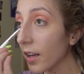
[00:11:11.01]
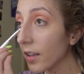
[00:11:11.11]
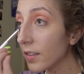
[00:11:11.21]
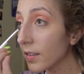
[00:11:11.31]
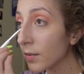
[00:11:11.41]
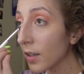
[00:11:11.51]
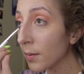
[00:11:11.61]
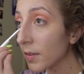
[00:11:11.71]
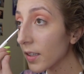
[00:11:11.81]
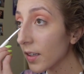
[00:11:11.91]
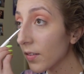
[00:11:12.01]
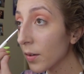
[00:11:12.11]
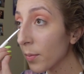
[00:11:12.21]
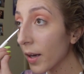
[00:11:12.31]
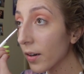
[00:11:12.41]
is sometimes
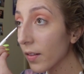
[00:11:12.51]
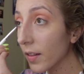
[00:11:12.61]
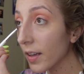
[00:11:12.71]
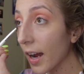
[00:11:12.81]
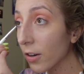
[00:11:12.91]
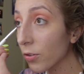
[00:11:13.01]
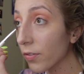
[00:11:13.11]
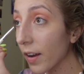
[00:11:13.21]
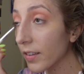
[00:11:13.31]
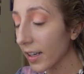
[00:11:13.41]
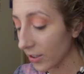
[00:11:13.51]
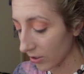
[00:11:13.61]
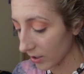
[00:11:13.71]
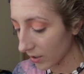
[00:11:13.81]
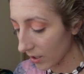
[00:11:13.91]
even better than the actual
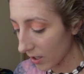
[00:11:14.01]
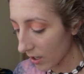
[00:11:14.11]
foundation.